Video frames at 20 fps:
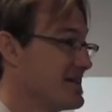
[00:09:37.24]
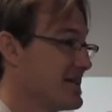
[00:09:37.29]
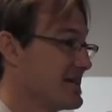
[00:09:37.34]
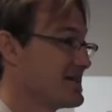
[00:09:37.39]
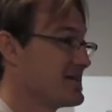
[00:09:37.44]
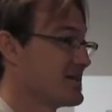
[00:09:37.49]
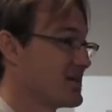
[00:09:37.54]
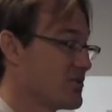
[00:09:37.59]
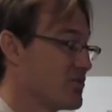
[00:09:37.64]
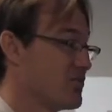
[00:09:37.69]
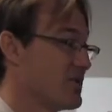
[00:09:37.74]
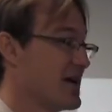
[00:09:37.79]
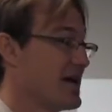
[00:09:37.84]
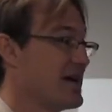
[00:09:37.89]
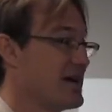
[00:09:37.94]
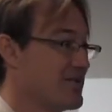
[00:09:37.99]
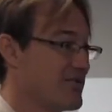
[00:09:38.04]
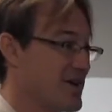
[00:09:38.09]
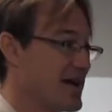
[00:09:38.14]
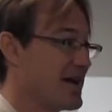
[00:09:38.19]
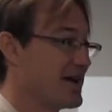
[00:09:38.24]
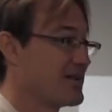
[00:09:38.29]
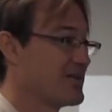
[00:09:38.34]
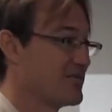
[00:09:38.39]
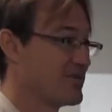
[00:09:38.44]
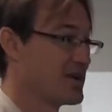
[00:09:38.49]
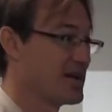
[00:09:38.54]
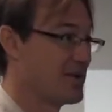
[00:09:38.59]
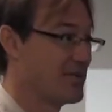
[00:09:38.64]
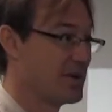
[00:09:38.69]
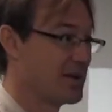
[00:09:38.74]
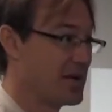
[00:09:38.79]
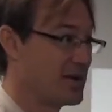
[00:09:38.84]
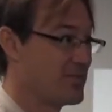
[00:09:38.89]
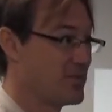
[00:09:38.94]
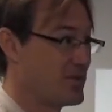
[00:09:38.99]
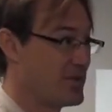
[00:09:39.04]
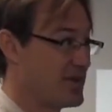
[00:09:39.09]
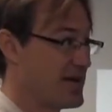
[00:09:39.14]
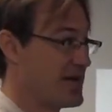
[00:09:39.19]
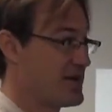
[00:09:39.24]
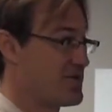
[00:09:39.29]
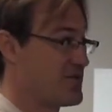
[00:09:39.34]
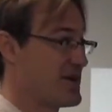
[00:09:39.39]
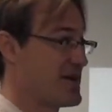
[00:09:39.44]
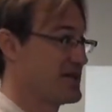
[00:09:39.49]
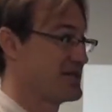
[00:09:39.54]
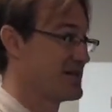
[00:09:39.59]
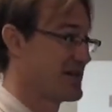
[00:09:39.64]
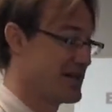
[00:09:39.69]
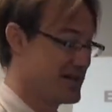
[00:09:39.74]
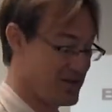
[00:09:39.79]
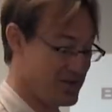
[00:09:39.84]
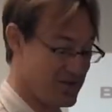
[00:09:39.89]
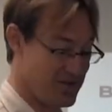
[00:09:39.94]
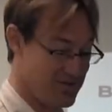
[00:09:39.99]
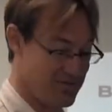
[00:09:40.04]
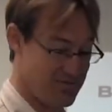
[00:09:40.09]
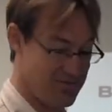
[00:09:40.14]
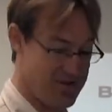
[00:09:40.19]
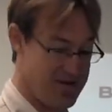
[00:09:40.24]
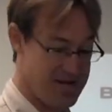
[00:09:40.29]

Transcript: that's a creative act of coming up with that translation, of